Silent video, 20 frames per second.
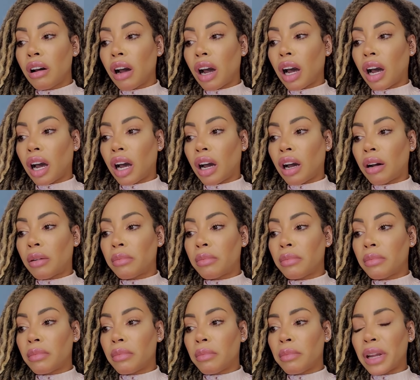Um,
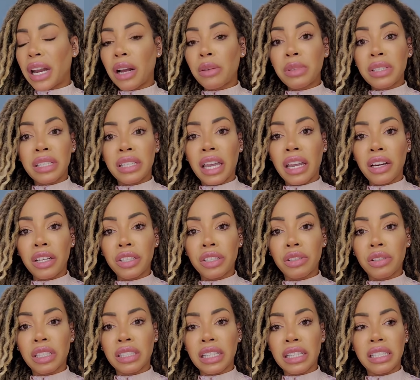but I was scared to
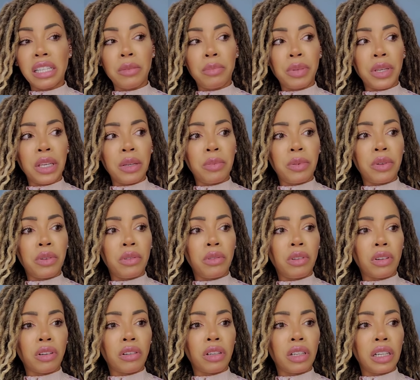because I said people
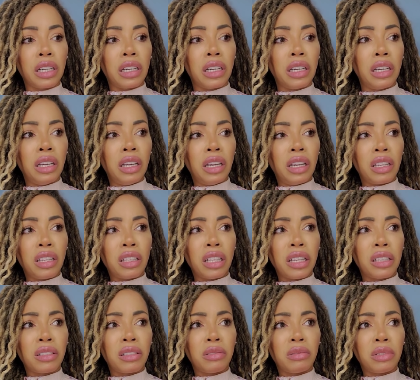are gonna be
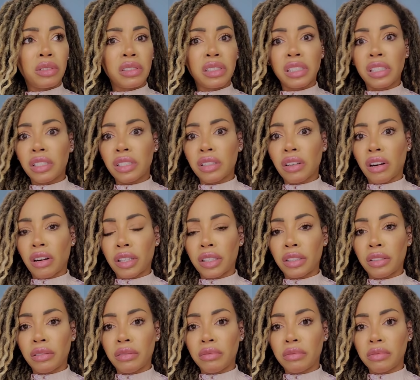like, well, sis, are
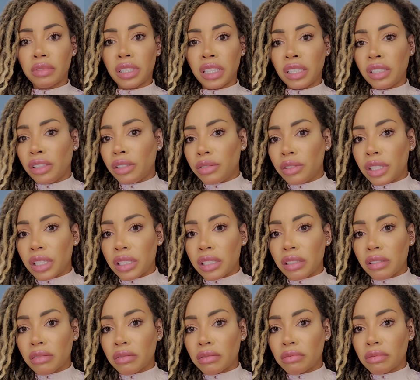you didn't you
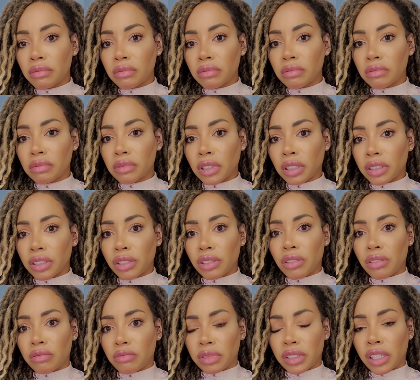just are you
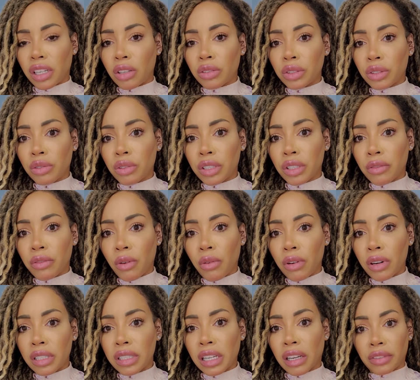go through a
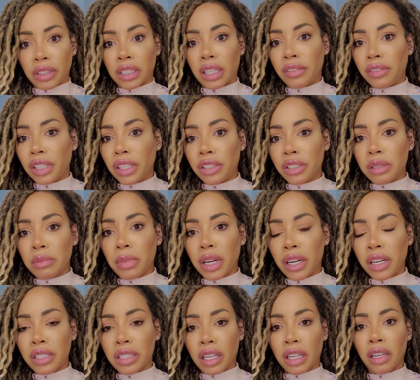divorce after 11 years of
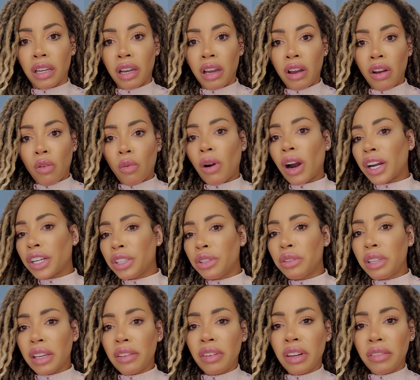marriage? Like, why are
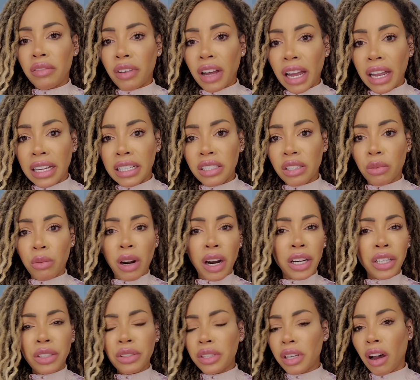you giving advice or why are
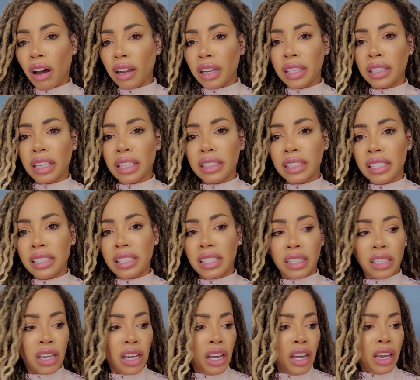you talking like this?
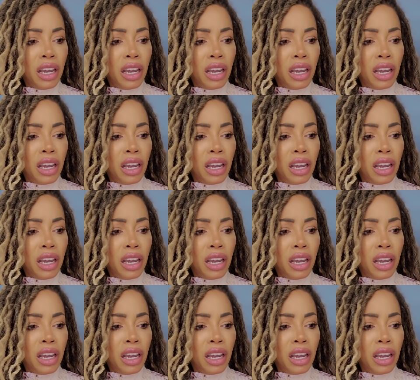And